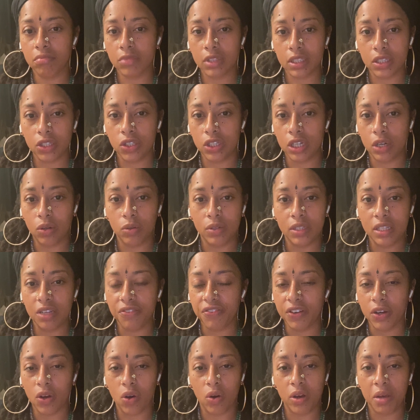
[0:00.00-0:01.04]
you know,
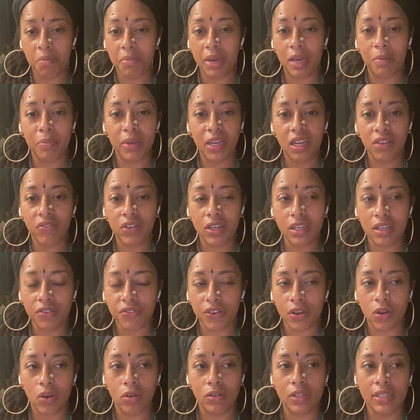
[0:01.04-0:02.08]
difficult, it may be even
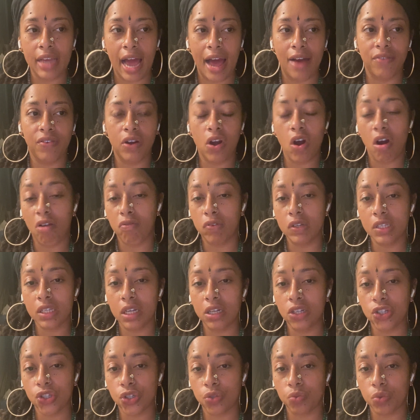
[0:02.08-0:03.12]
difficult to have a
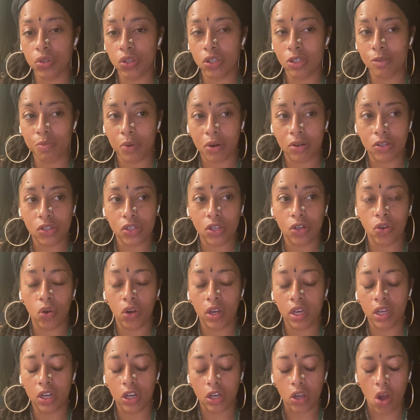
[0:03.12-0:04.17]
conversation with this person or
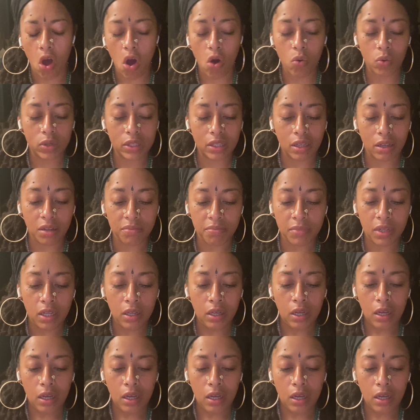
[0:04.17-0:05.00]
get along with them.